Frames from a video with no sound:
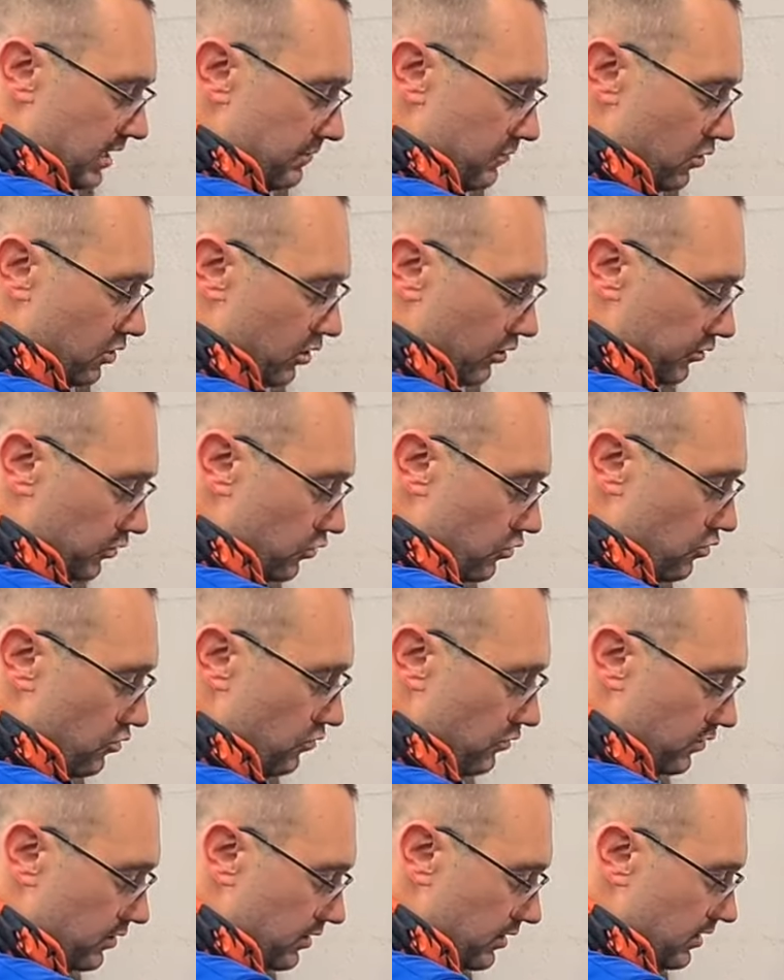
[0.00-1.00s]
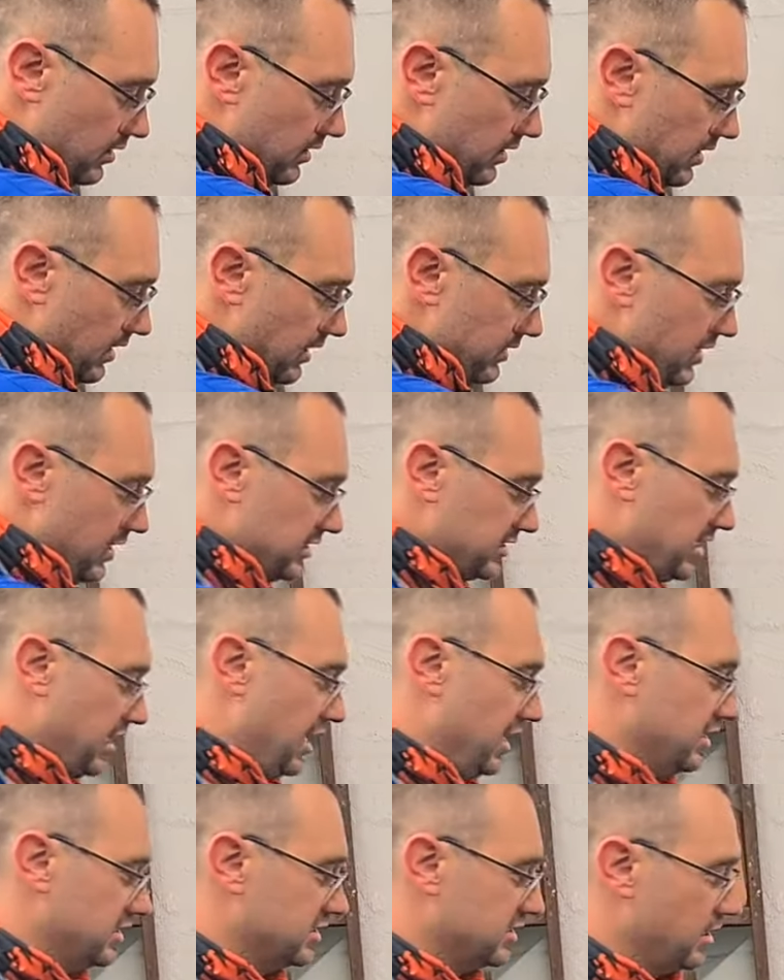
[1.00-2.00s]
and model. In this
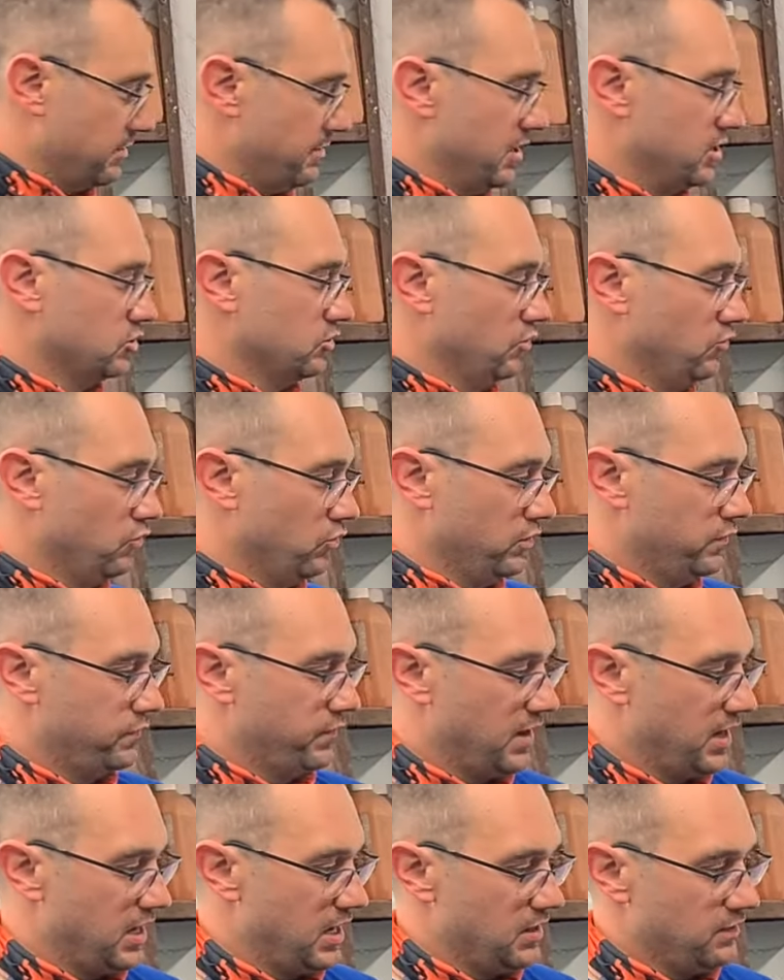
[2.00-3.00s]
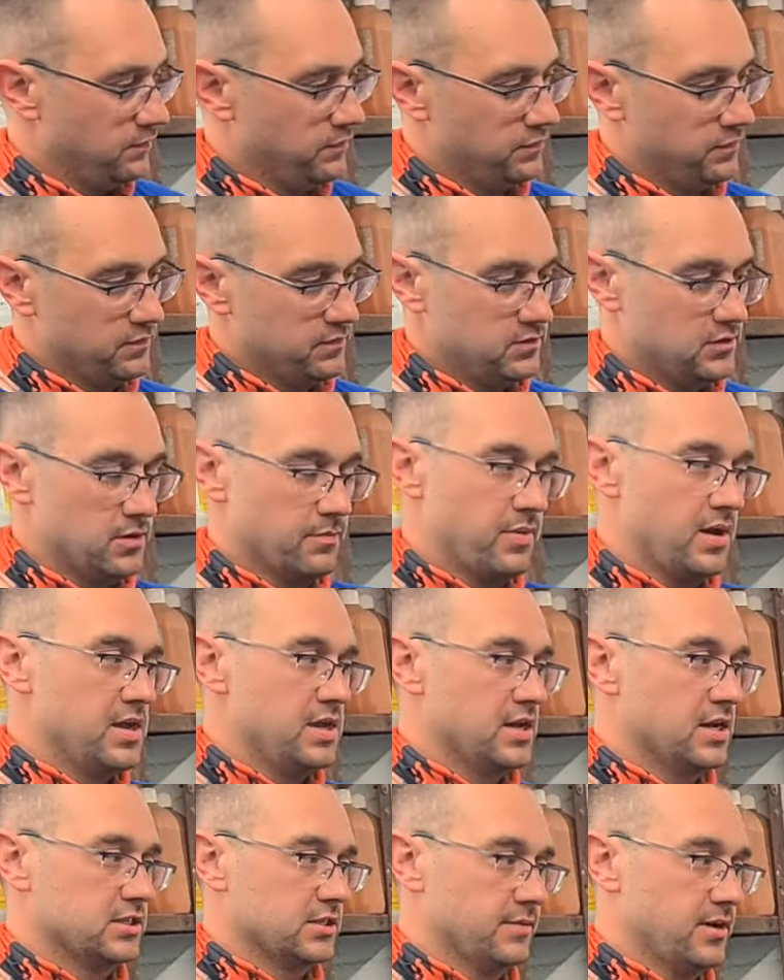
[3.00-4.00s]
case, a Michelin Road 5, the bike
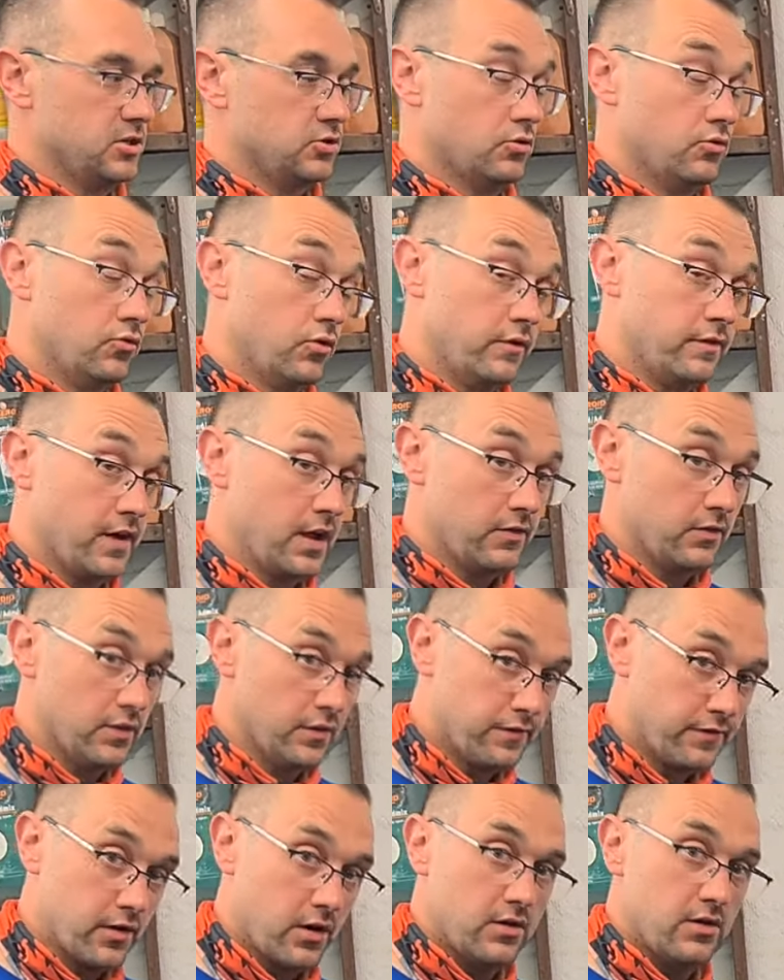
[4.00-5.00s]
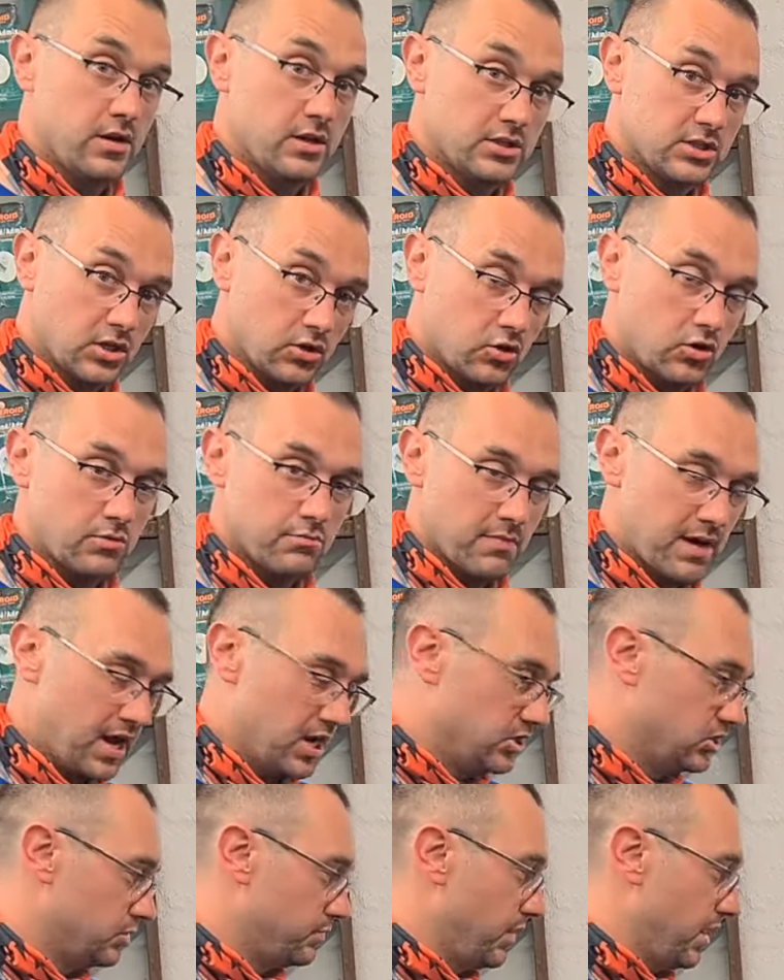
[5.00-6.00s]
has a Michelin Road 5 on the front, it's a good
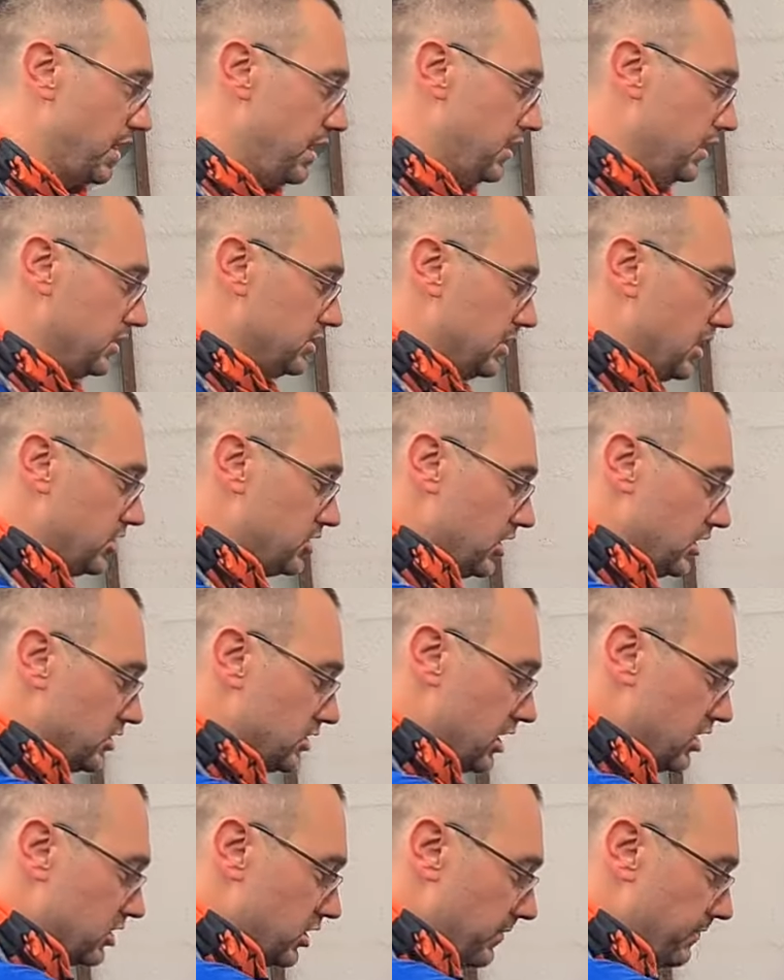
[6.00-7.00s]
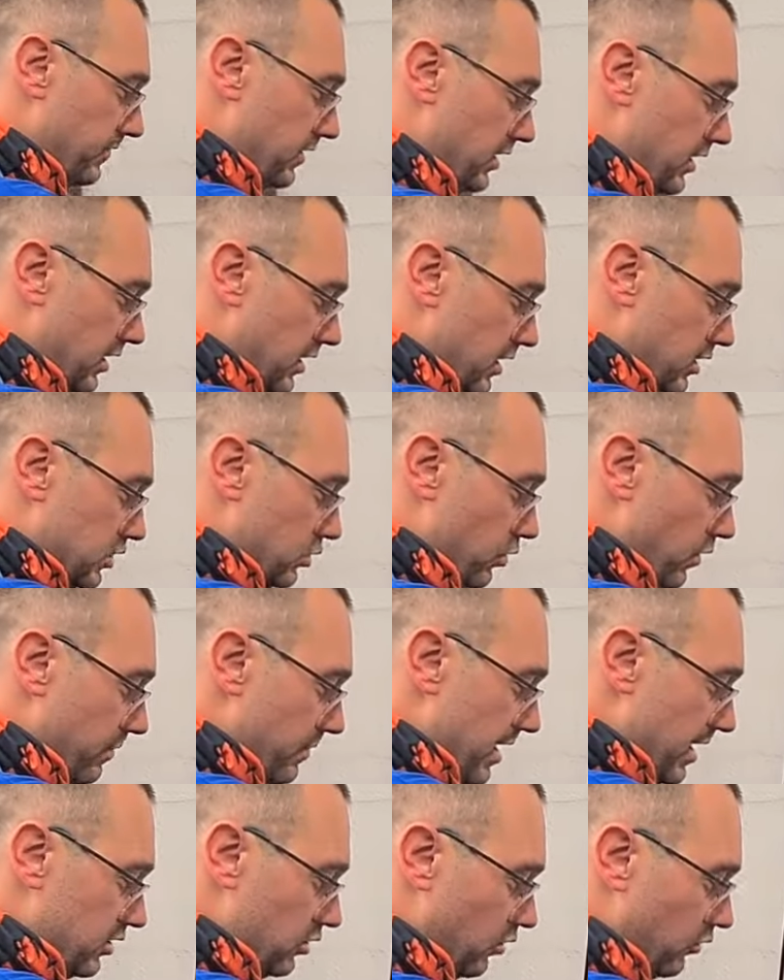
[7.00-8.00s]
matched pair, etc, etc. So we
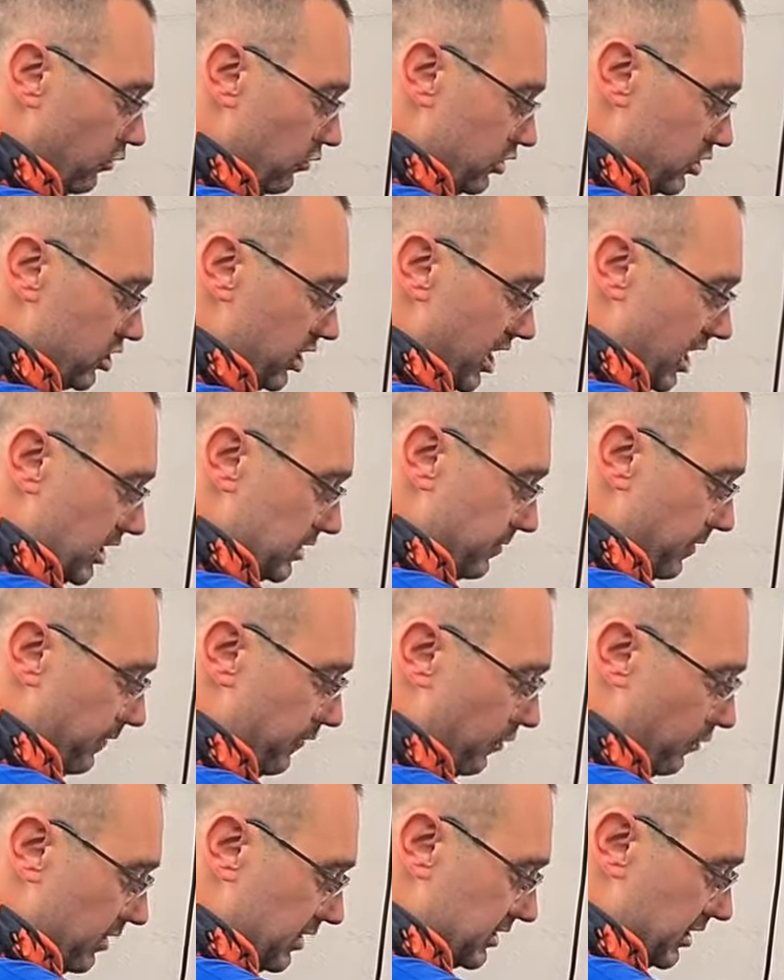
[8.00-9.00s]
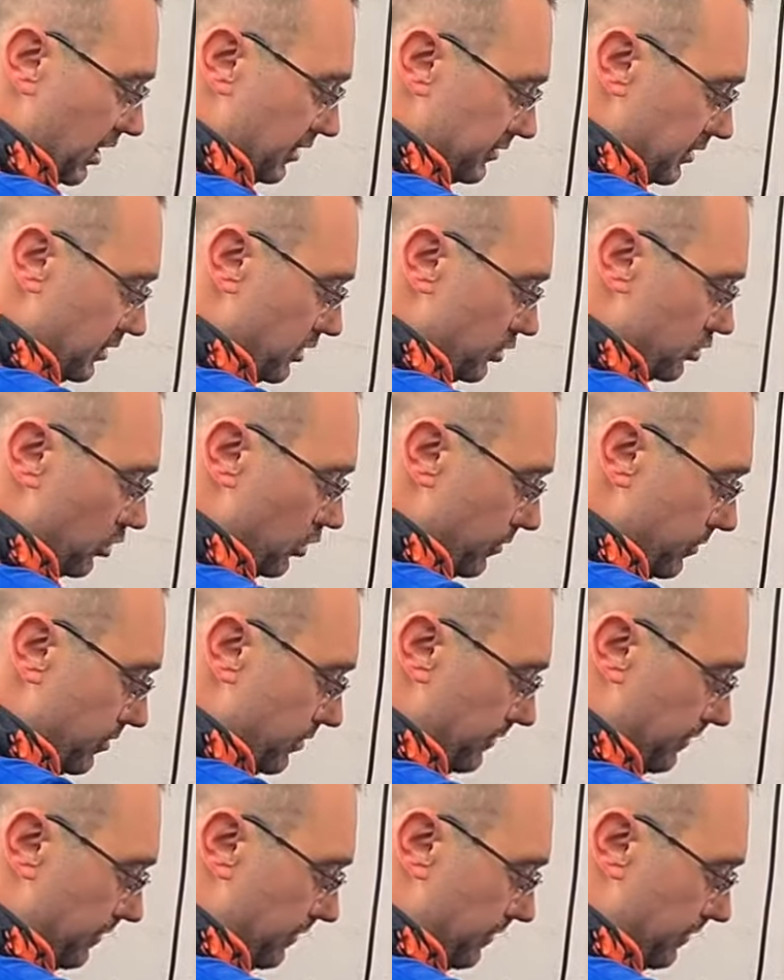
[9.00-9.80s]
made all those checks before we started the job.